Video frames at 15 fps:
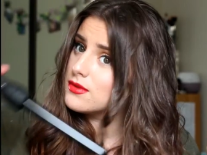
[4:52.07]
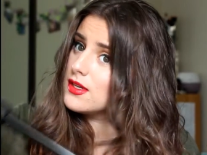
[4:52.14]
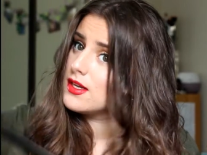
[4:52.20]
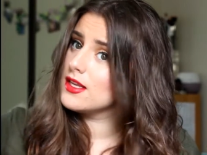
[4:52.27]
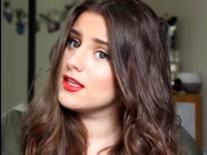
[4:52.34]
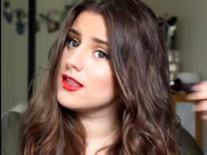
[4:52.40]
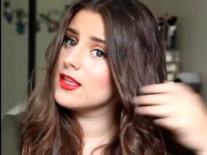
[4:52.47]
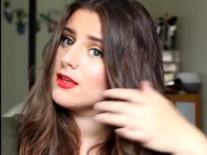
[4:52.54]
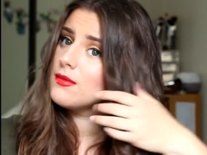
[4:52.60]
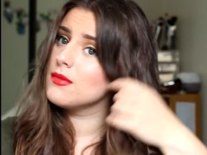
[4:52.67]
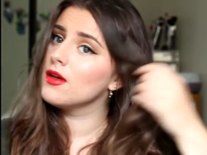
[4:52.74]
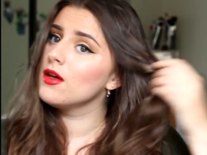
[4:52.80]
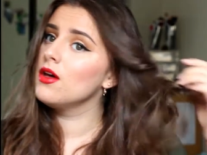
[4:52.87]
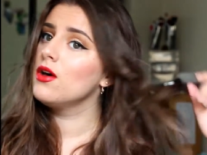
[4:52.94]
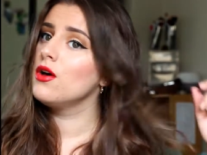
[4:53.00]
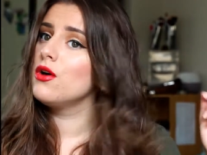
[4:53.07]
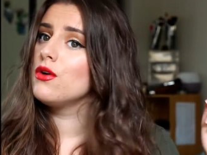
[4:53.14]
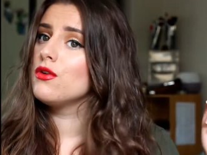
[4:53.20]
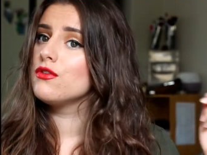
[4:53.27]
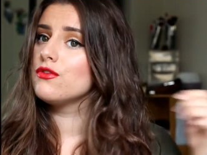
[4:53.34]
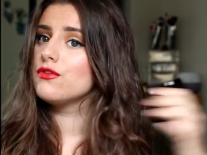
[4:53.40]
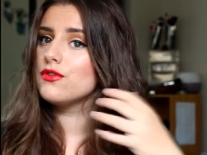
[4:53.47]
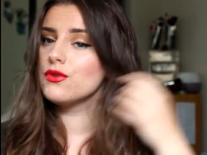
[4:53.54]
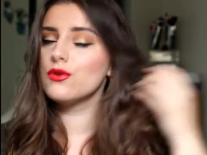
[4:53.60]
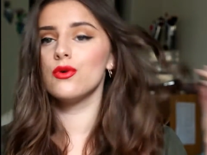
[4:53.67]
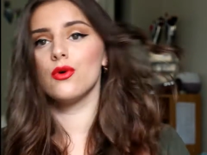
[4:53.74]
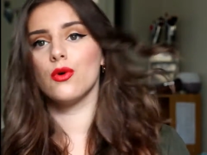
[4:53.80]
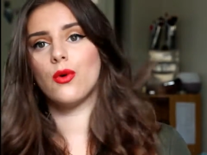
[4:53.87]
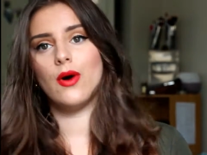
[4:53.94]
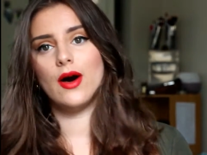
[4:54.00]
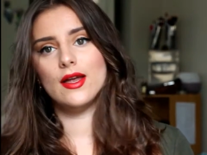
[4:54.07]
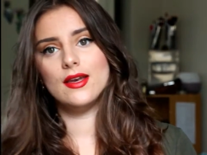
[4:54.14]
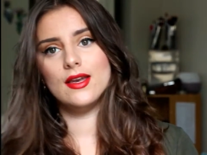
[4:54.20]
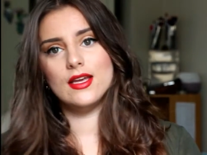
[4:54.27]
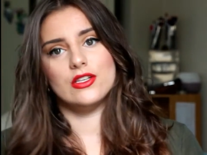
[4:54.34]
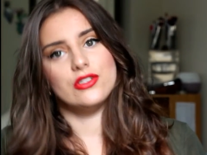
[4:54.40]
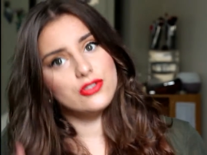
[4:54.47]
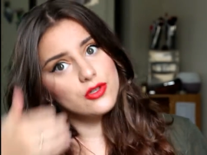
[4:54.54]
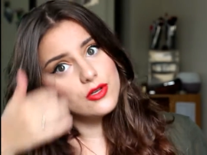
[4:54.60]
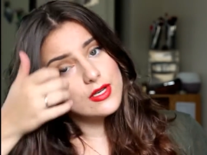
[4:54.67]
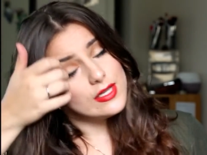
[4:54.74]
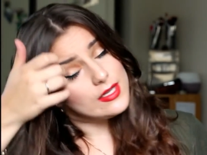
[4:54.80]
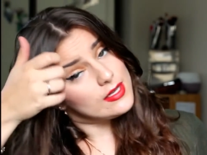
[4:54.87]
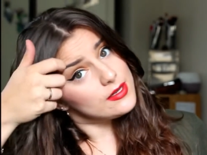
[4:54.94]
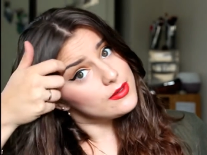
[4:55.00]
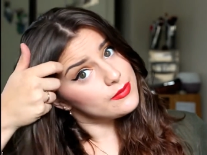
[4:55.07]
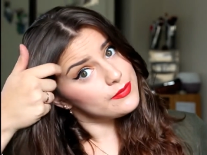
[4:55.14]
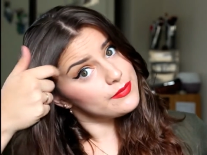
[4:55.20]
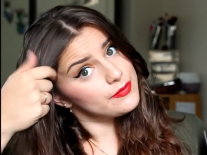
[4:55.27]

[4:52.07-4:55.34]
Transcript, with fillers: just going to let them fall quite naturally.